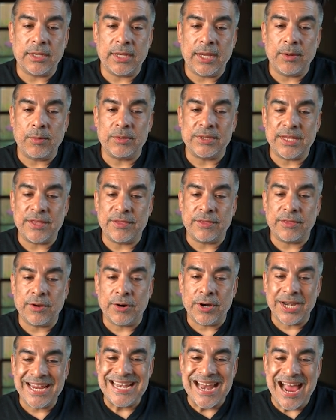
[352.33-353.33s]
It was at
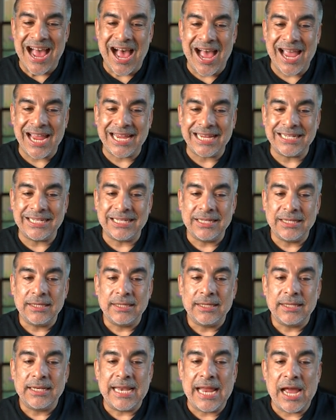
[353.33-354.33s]
39,
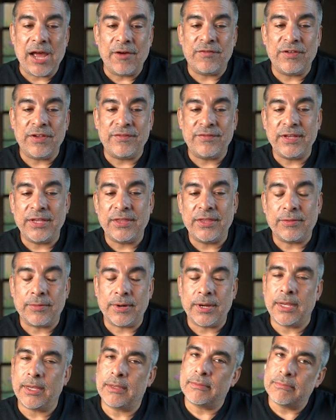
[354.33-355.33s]
now
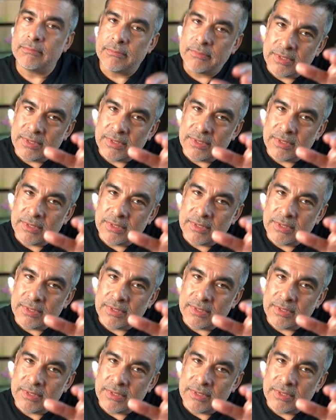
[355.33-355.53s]
53.